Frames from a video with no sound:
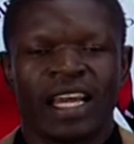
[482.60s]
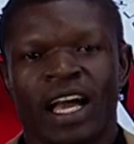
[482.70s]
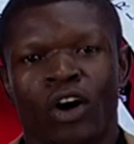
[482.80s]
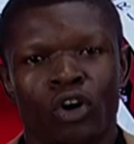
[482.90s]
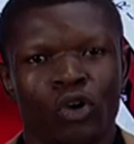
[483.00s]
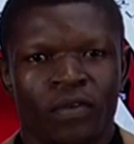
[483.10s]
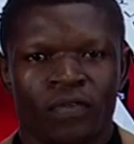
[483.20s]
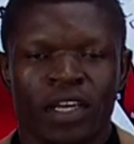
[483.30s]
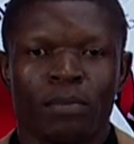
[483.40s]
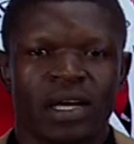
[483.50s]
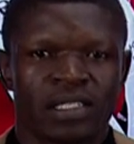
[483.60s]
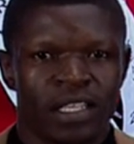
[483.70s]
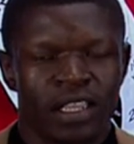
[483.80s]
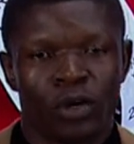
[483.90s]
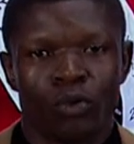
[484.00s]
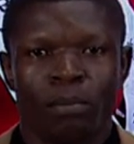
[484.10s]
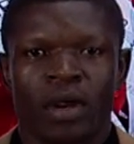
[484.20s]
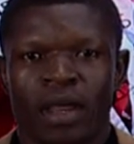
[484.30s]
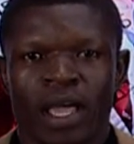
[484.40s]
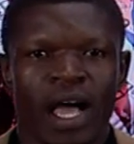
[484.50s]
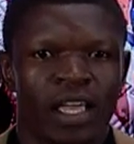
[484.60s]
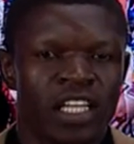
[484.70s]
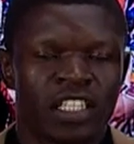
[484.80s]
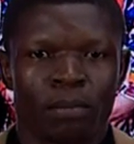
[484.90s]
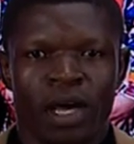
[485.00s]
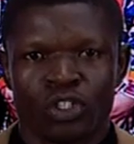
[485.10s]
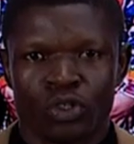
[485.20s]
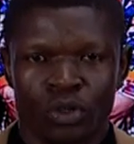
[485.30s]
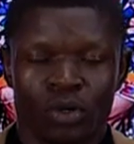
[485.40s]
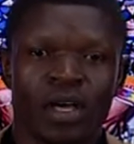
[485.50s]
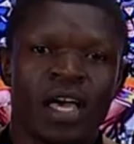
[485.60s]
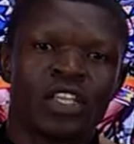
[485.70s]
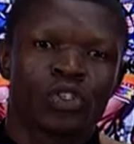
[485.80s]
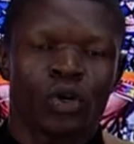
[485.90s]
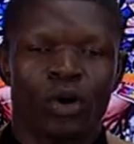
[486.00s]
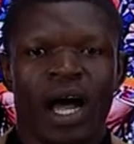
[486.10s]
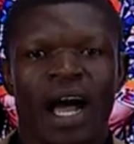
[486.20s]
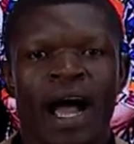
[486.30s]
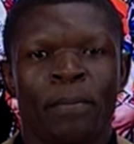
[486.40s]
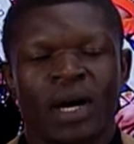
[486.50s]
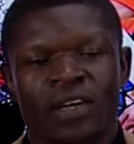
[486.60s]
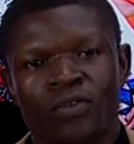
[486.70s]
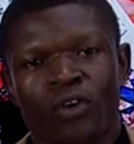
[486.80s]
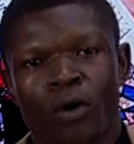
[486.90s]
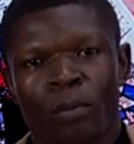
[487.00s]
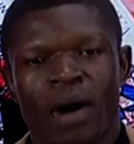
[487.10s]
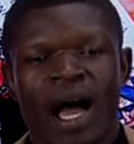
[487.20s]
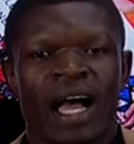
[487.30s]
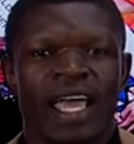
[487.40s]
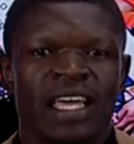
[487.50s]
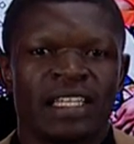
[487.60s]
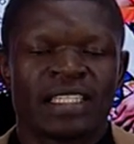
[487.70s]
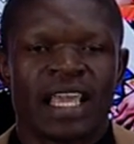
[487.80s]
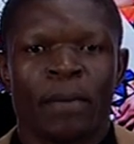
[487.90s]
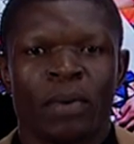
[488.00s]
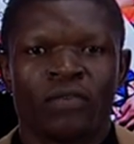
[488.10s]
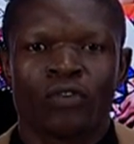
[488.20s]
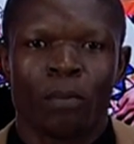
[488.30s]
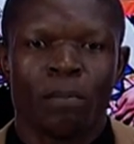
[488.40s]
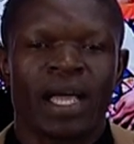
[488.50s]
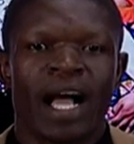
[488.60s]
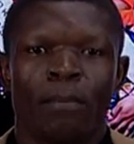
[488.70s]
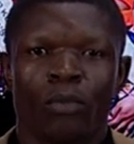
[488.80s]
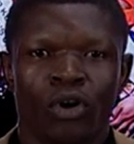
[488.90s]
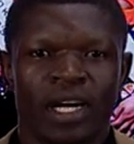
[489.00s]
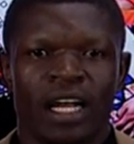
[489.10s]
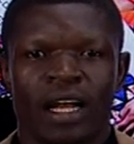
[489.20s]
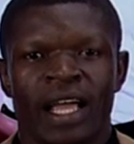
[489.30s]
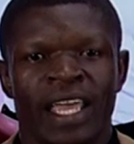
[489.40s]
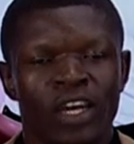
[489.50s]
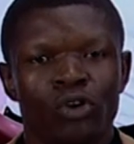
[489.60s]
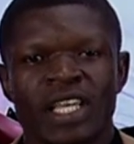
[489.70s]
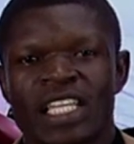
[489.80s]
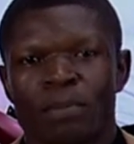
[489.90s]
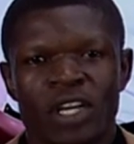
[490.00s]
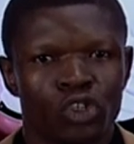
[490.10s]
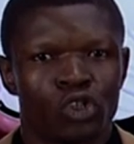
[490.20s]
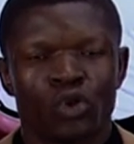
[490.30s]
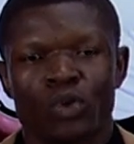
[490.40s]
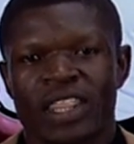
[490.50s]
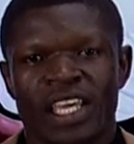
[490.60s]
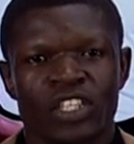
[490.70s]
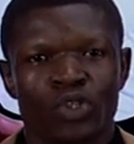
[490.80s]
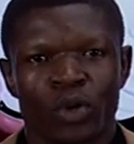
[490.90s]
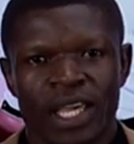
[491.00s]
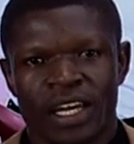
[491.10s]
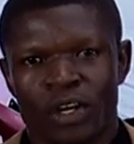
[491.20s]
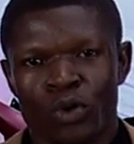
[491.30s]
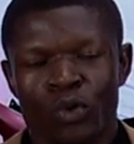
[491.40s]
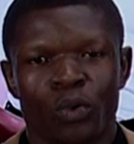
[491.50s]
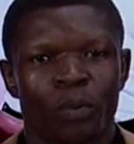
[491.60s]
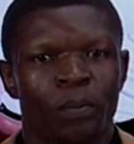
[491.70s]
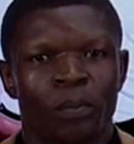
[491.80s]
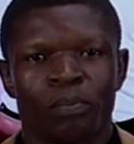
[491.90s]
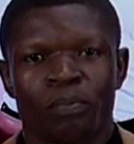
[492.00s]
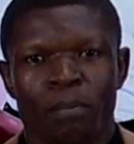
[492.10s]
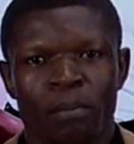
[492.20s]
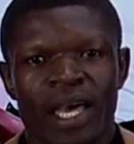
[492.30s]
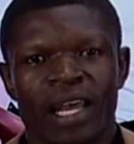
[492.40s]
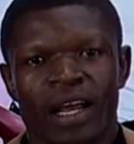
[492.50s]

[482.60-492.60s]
all your feedbacks, and then we'll be getting back to you. So apart from Elsie, apart from being a model, can you just mention 2 things you can do better?